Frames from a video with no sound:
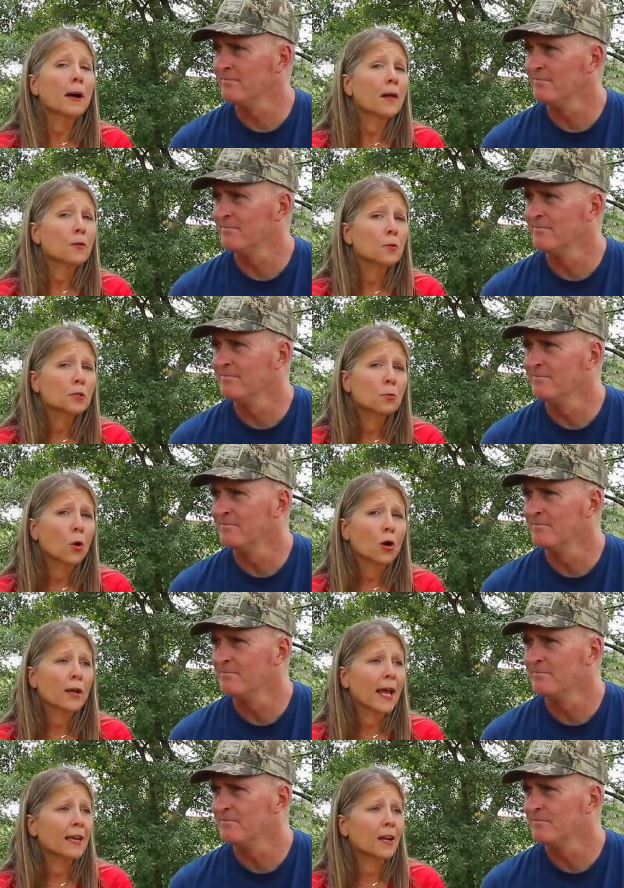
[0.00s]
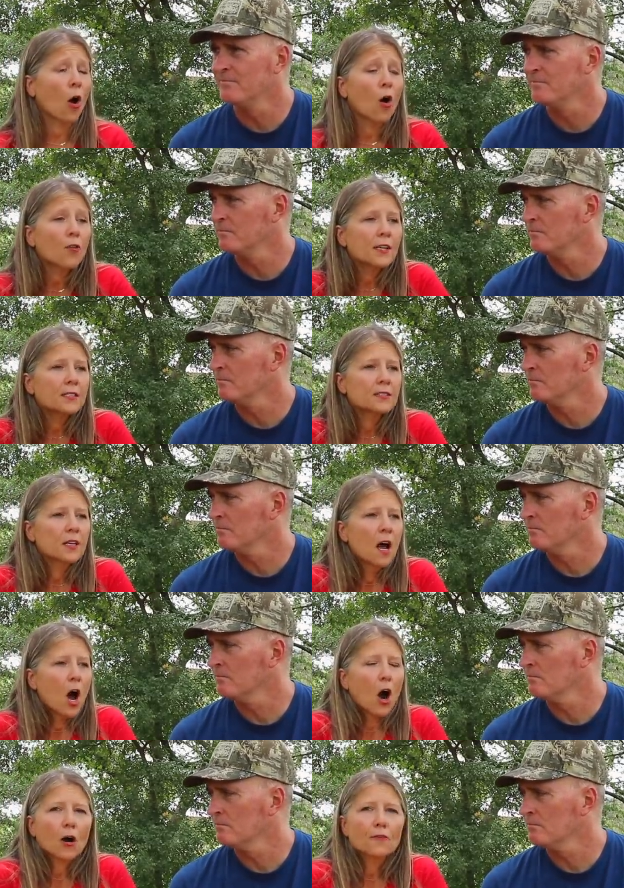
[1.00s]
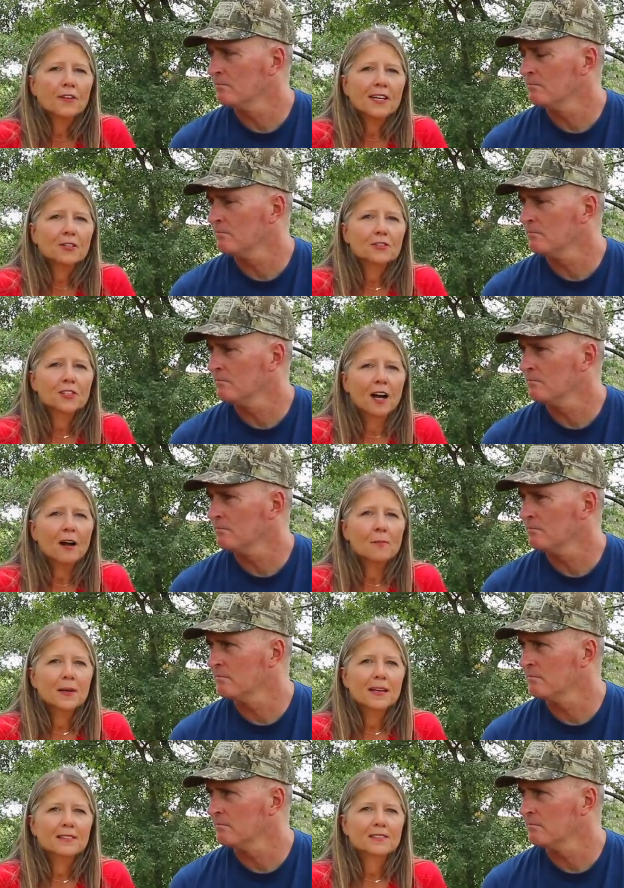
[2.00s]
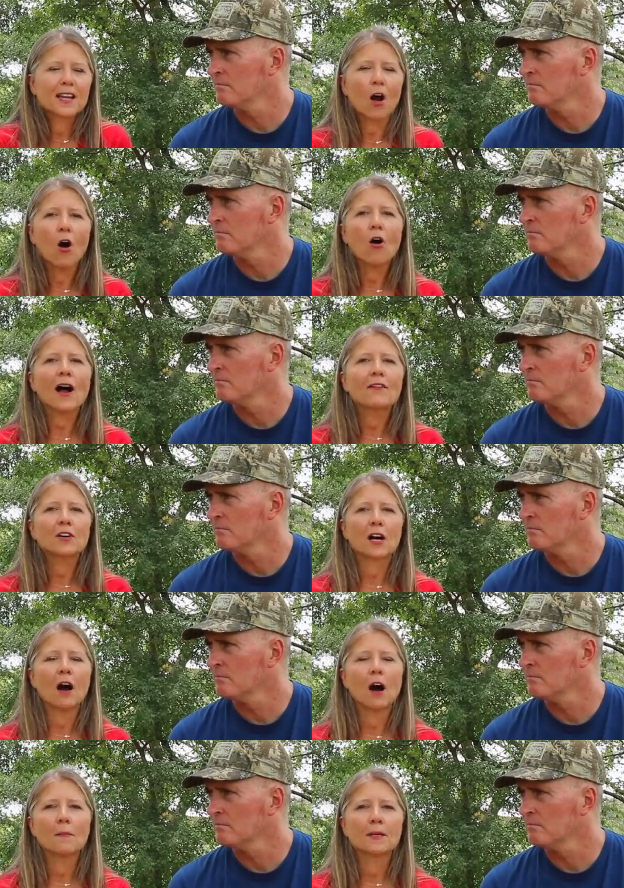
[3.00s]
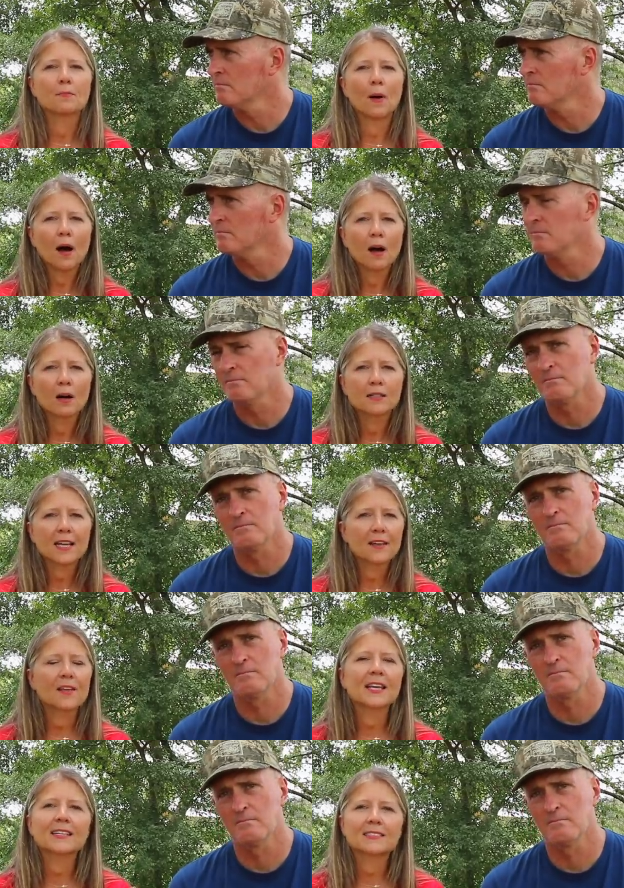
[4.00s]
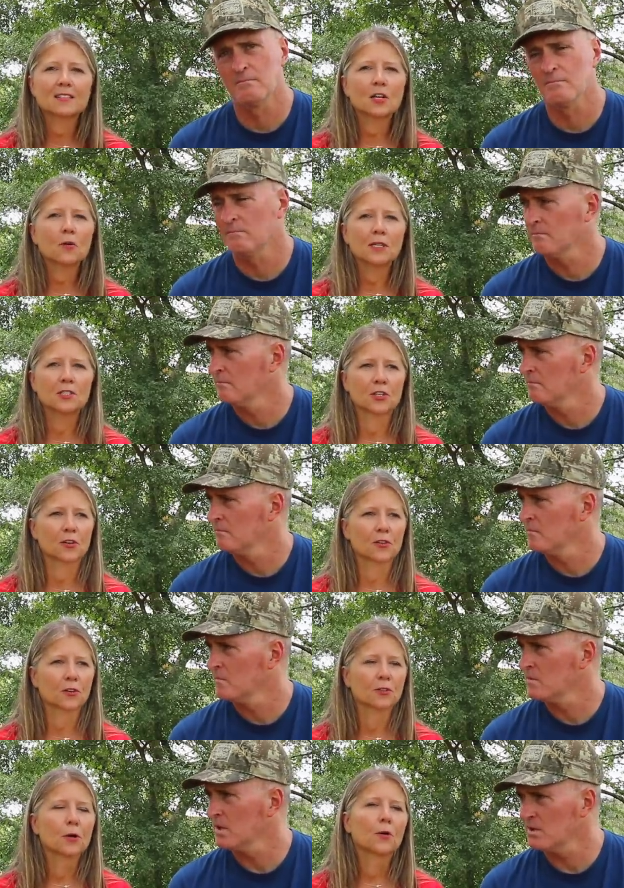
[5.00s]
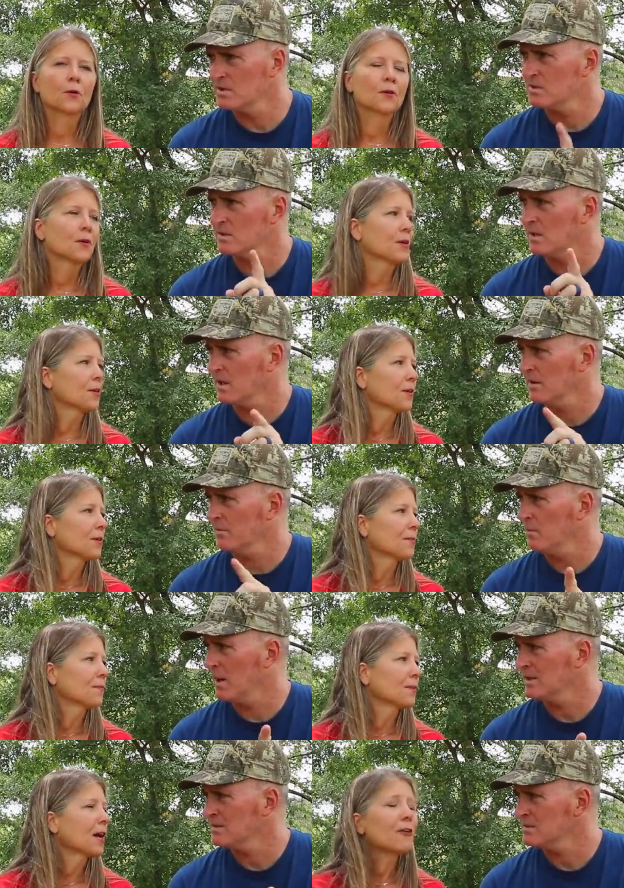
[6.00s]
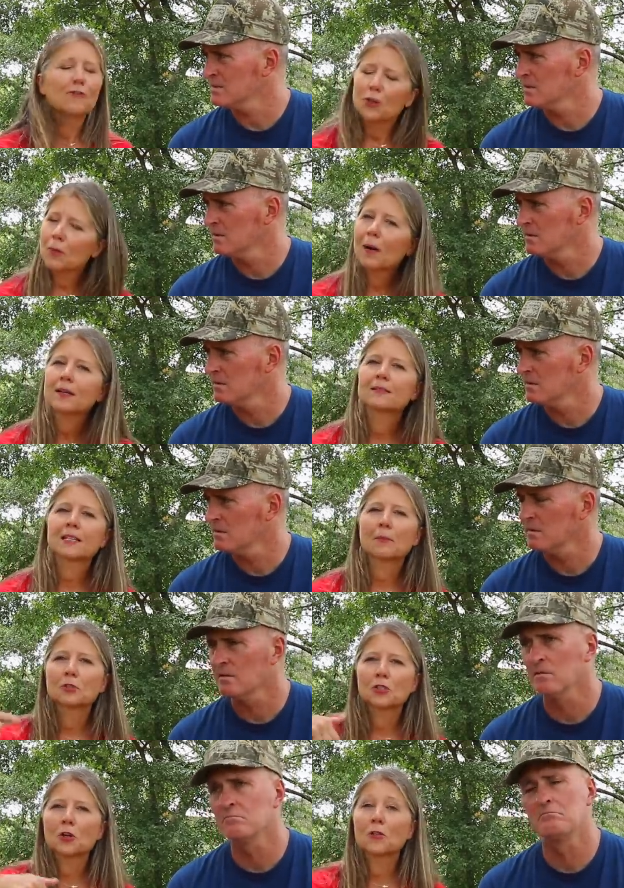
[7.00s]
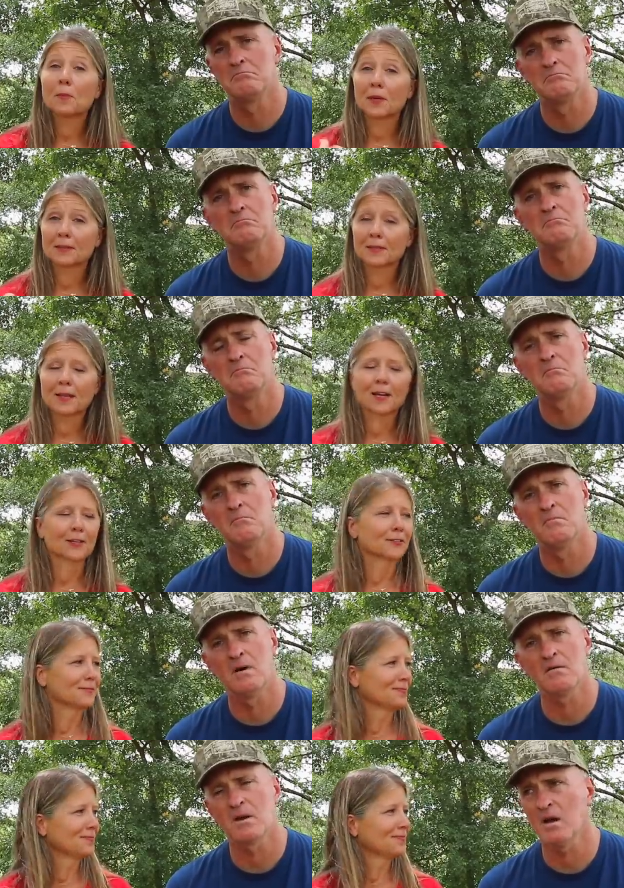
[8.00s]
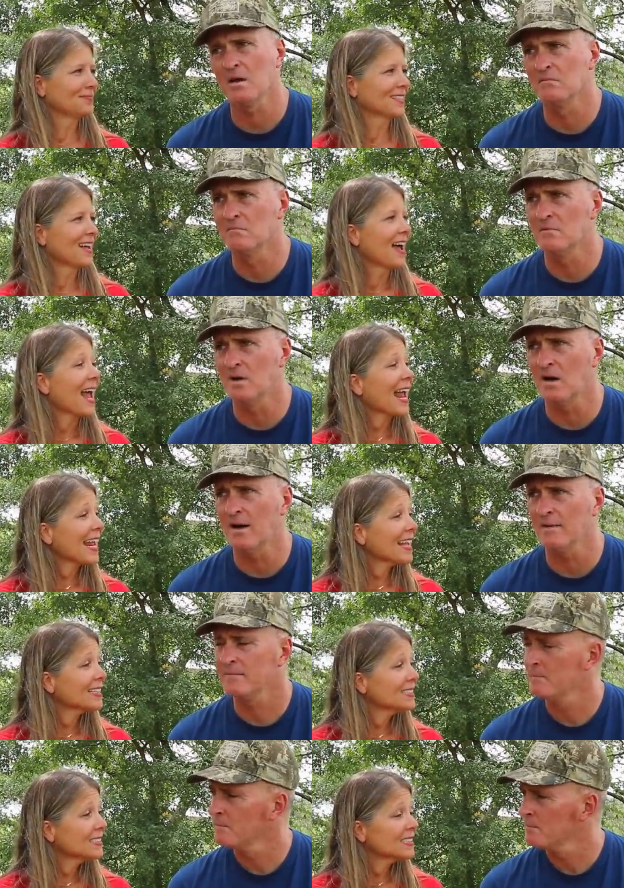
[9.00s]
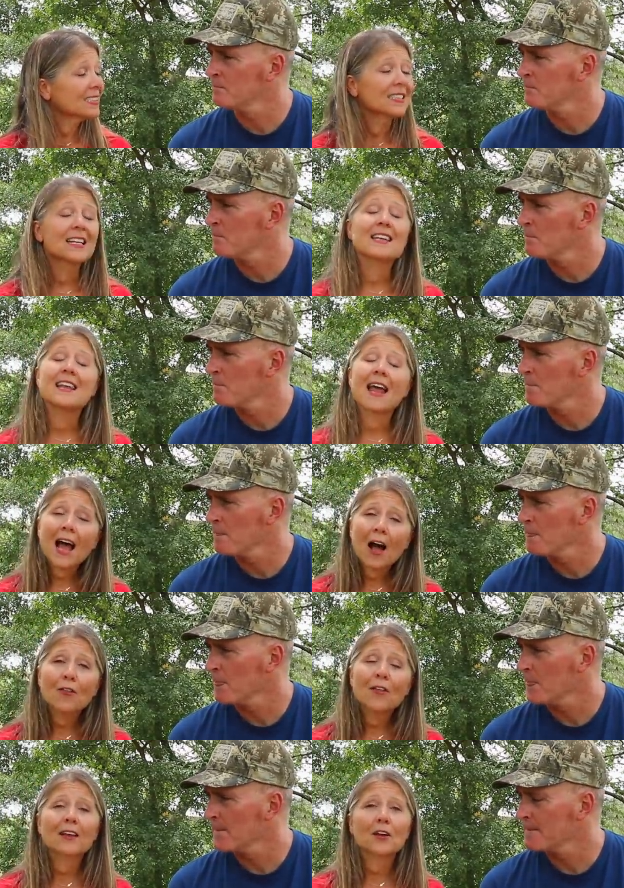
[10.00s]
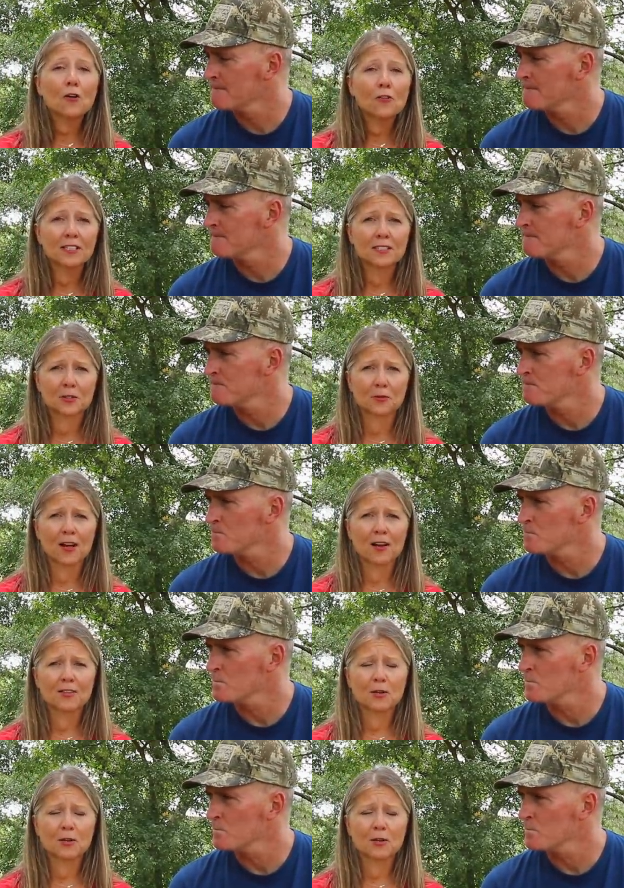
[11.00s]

Speaker 1: out of the woodwork and all these RVers come because they all have a common bond and they get to know each other.
Speaker 2: So just click a few buttons? A
Speaker 1: few buttons. I'm going to show you the buttons later. Okay. Right. And now that COVID is around